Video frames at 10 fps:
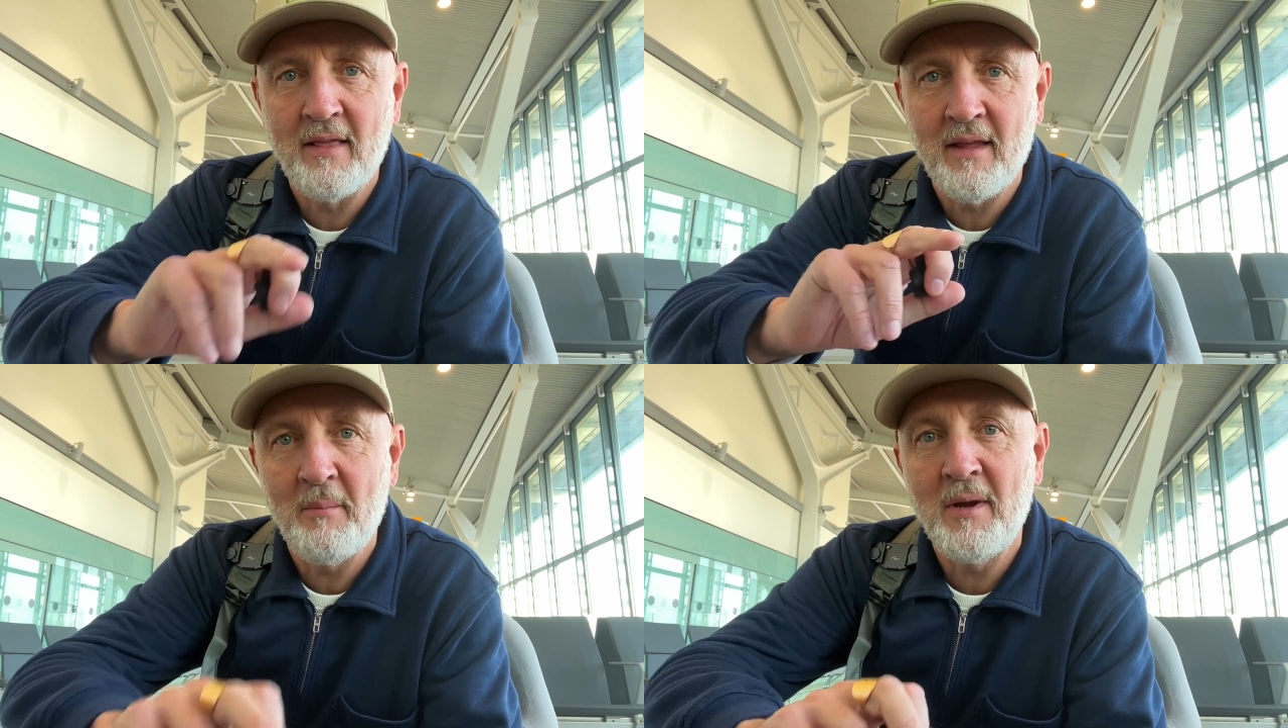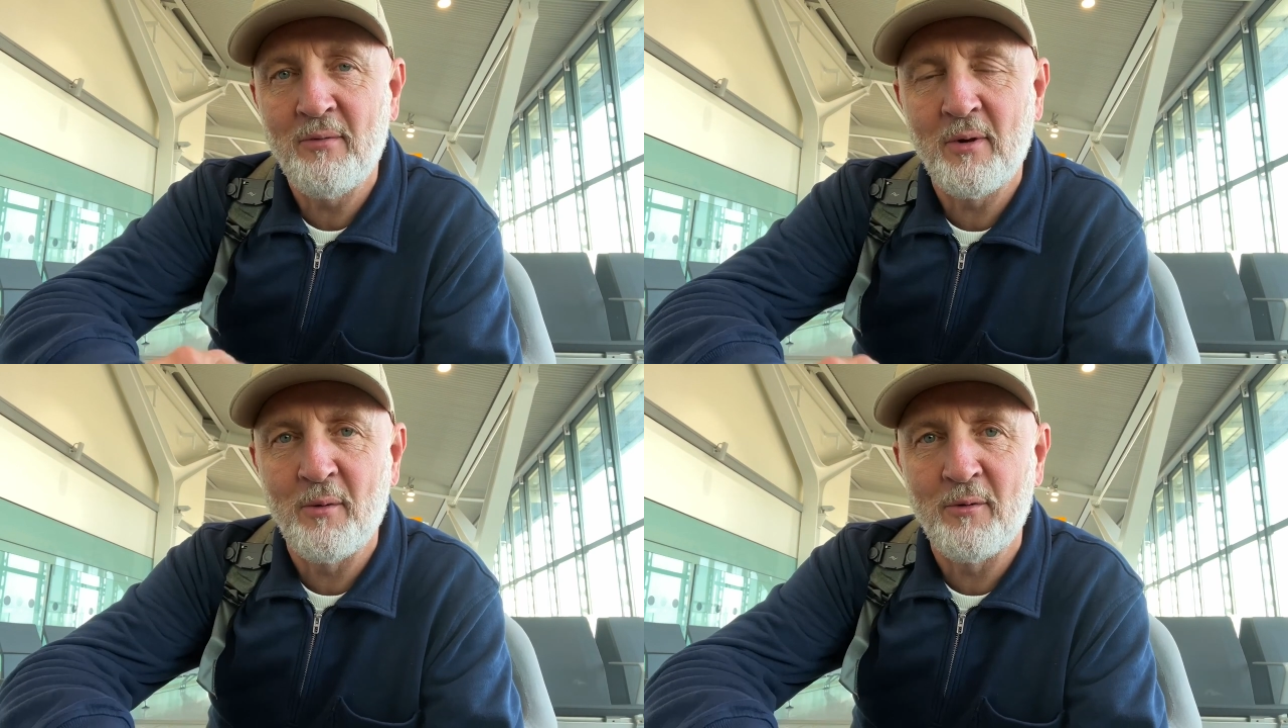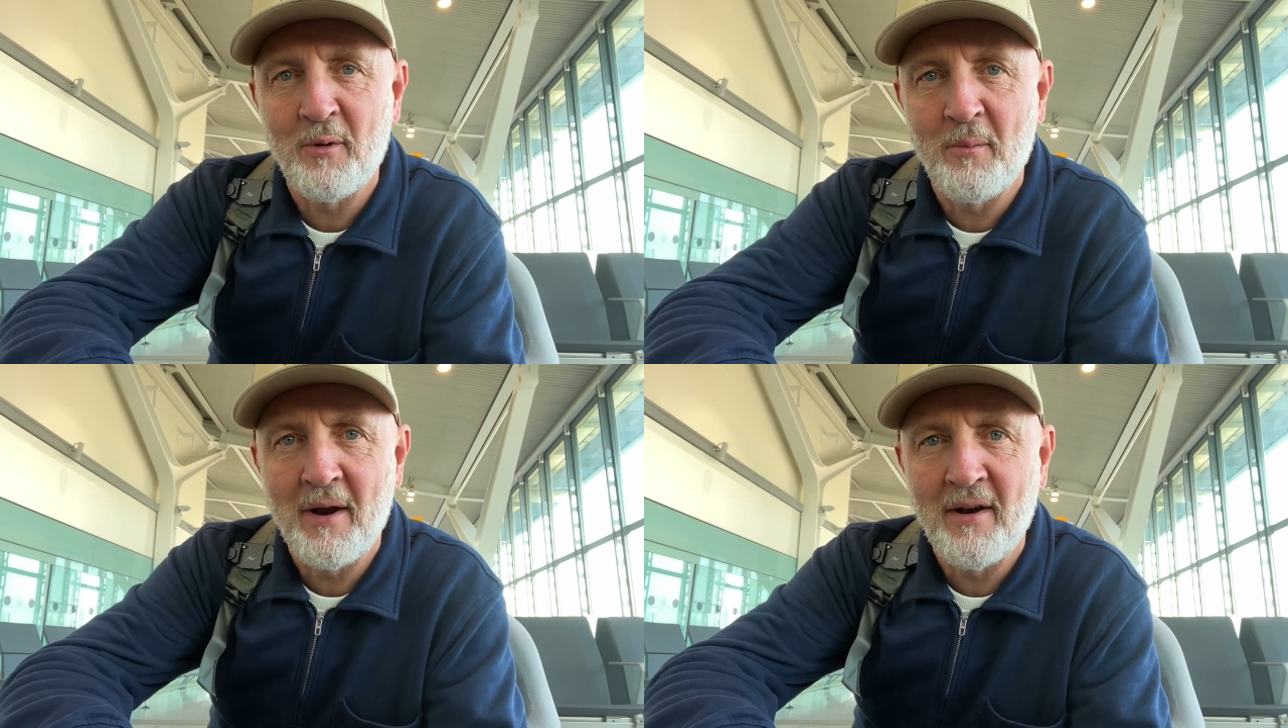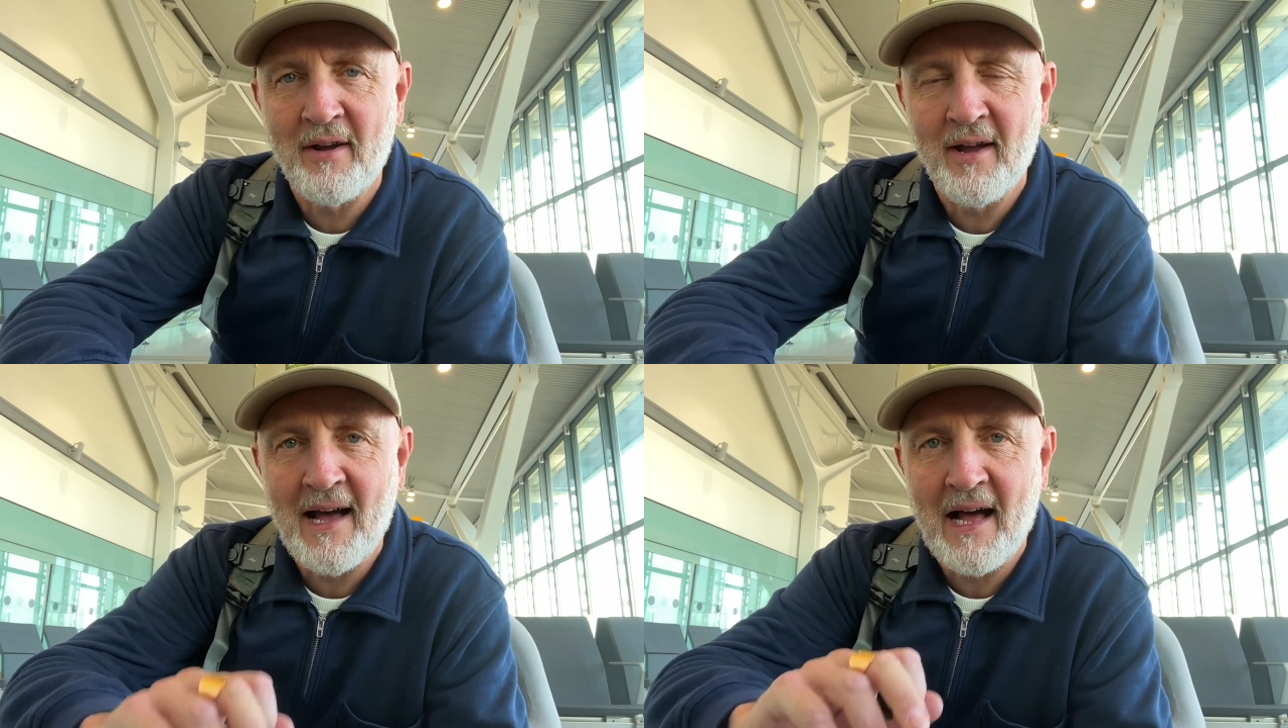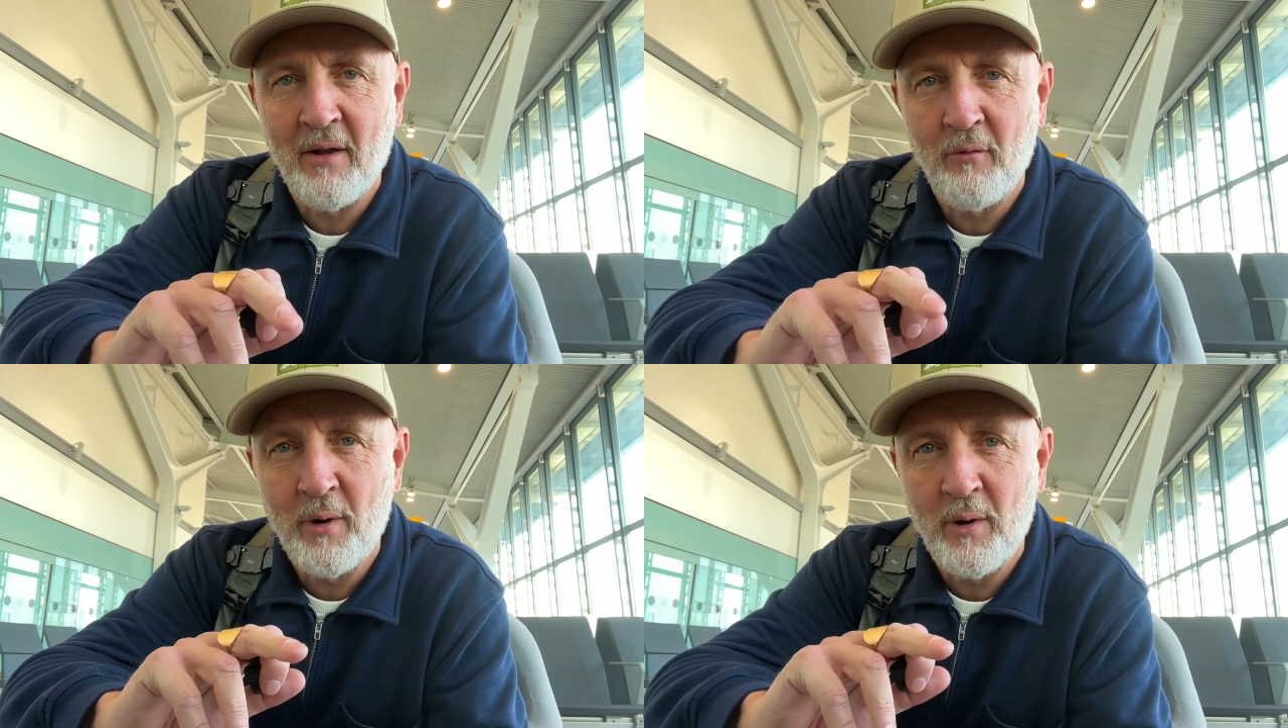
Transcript: That means we're going to America. I will